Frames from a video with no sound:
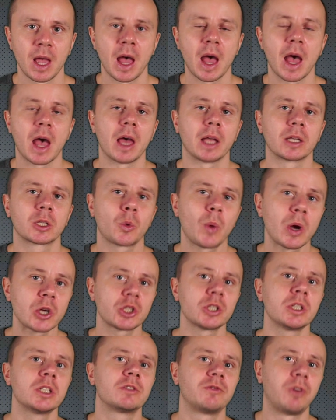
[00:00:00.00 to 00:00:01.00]
And question
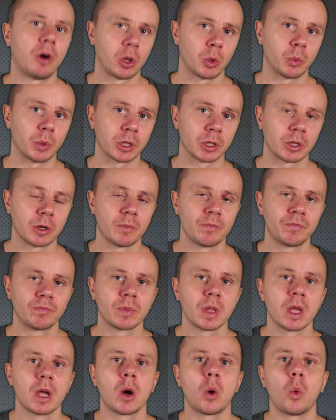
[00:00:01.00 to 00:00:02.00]
is following.
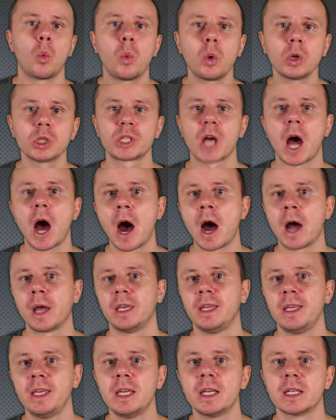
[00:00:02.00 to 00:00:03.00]
What are
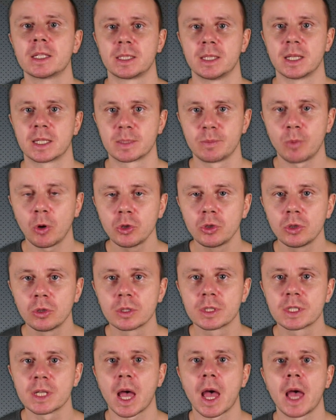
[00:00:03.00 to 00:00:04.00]
ES6
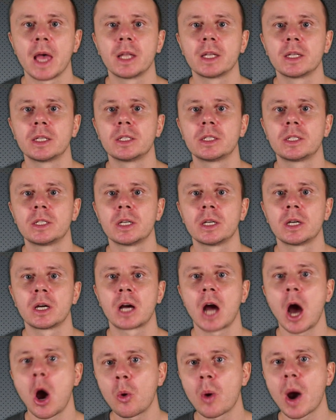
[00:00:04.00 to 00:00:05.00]
modules and
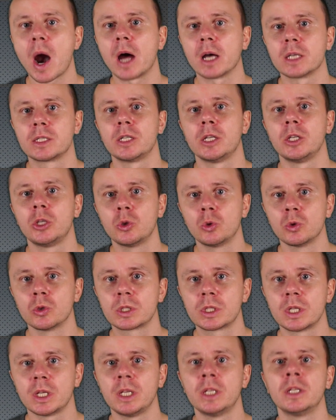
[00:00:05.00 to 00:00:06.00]
how are they
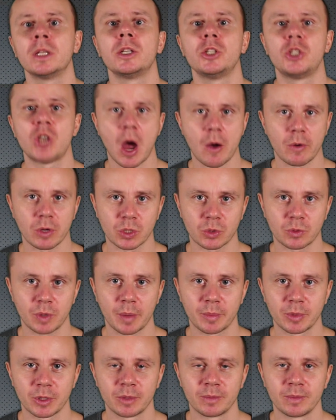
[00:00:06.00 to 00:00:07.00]
used in
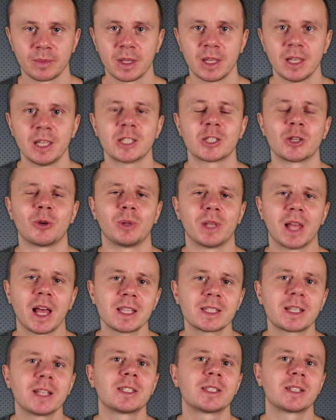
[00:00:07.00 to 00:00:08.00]
JavaScript? So let's
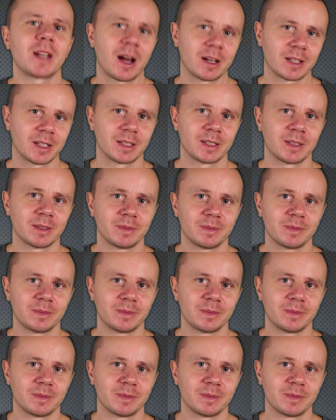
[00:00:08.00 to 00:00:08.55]
get started.